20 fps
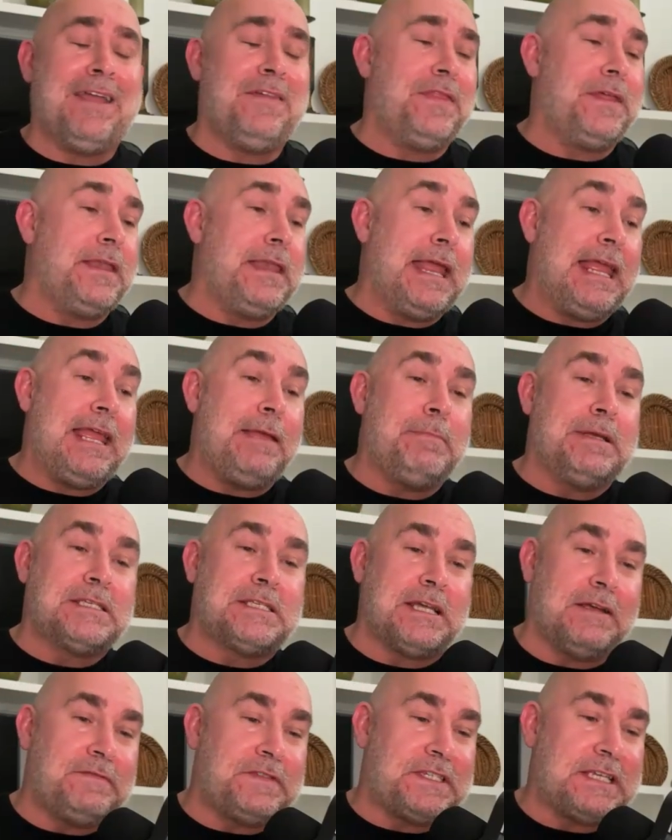And the name,
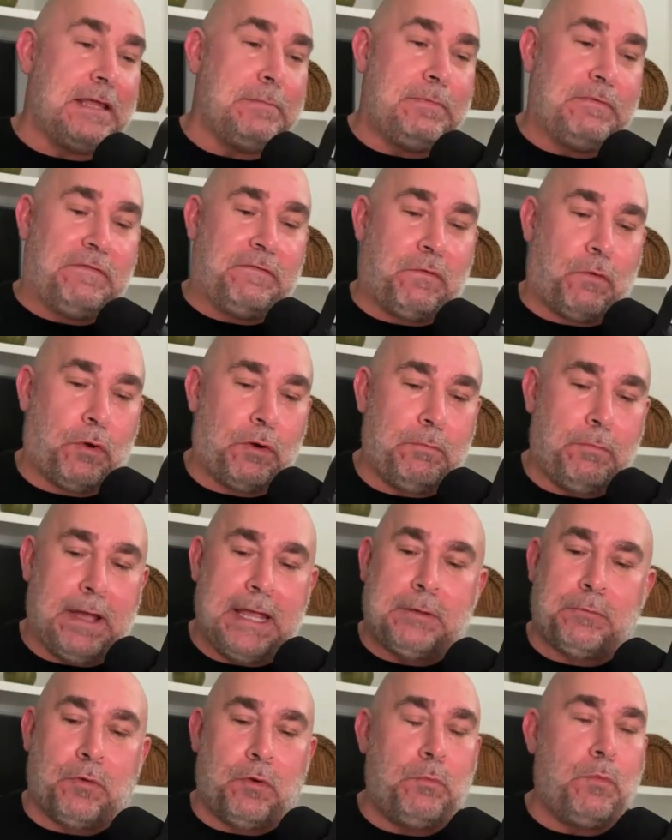as I've said before,
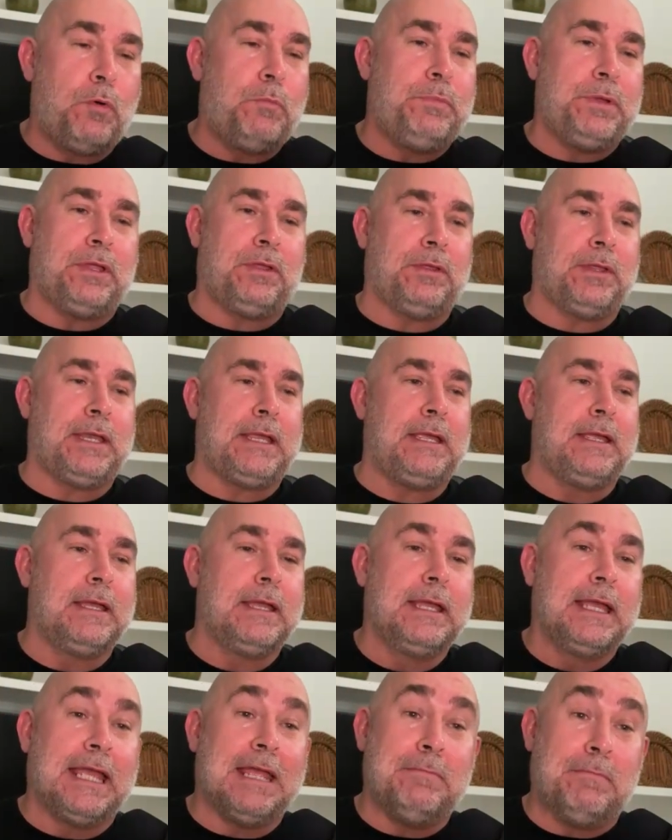micromobility,
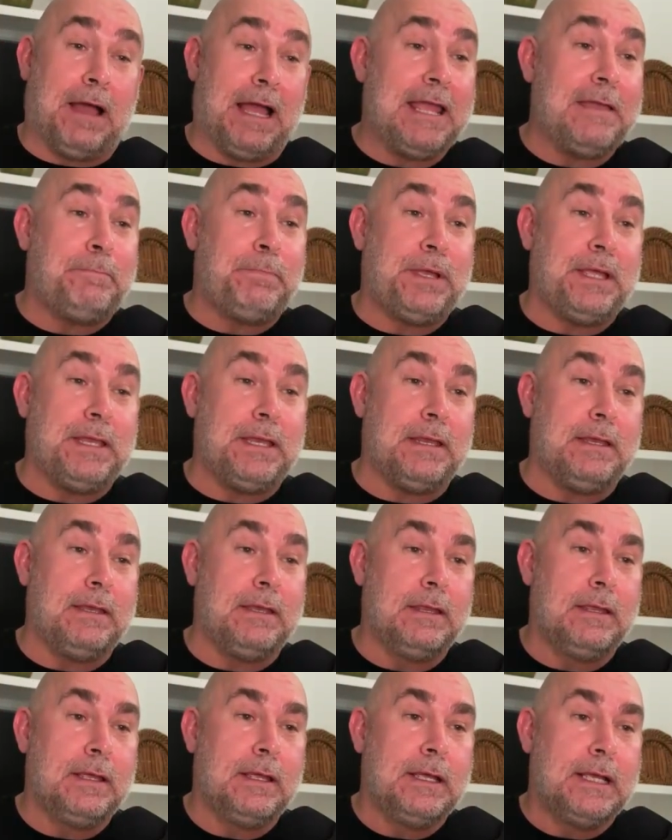in my
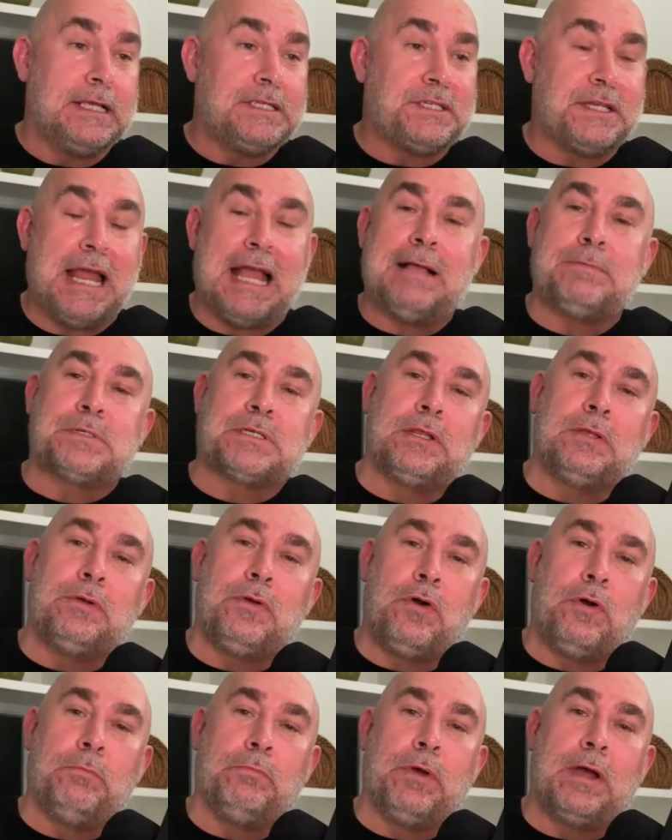opinion, is an
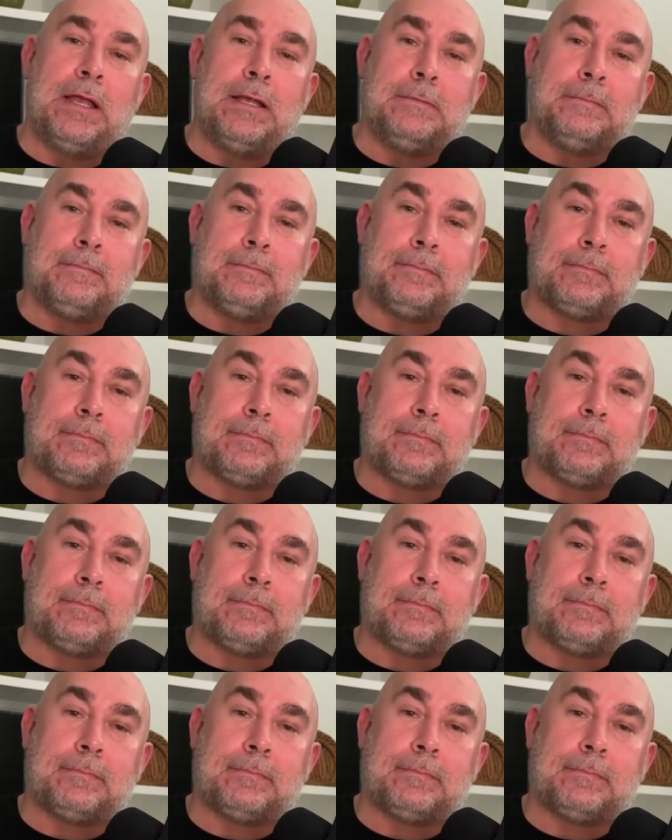absolute home run.